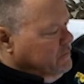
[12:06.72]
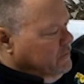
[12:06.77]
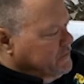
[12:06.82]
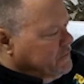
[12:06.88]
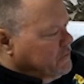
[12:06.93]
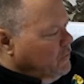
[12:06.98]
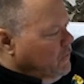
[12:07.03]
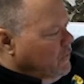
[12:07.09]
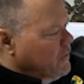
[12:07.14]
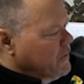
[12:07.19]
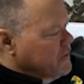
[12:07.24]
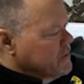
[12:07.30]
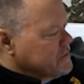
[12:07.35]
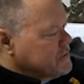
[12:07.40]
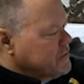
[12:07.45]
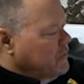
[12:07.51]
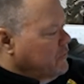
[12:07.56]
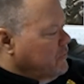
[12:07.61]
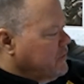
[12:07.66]
order,
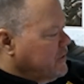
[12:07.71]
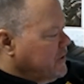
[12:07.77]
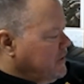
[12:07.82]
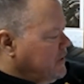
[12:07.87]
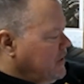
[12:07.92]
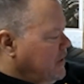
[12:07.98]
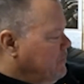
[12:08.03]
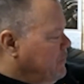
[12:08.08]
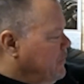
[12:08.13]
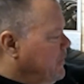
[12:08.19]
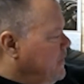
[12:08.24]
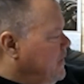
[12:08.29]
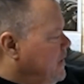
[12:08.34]
so we'll get that put